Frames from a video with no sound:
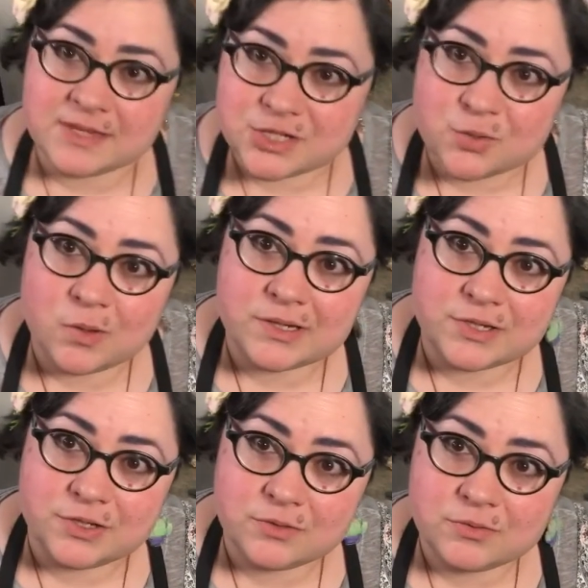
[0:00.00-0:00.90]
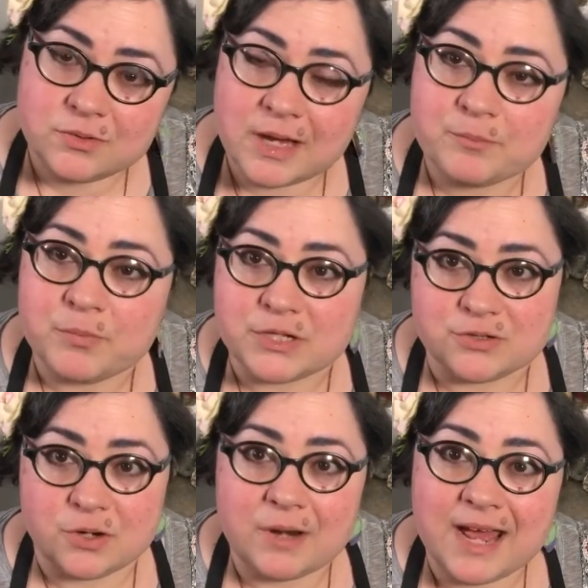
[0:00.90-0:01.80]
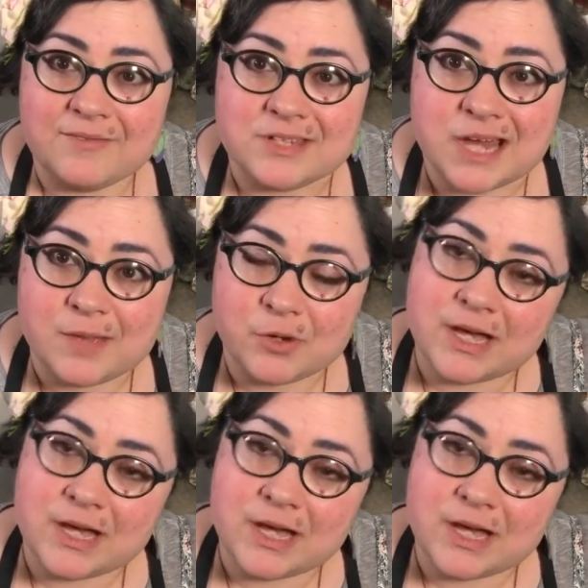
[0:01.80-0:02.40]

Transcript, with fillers: that you want to do, but you don't have the time or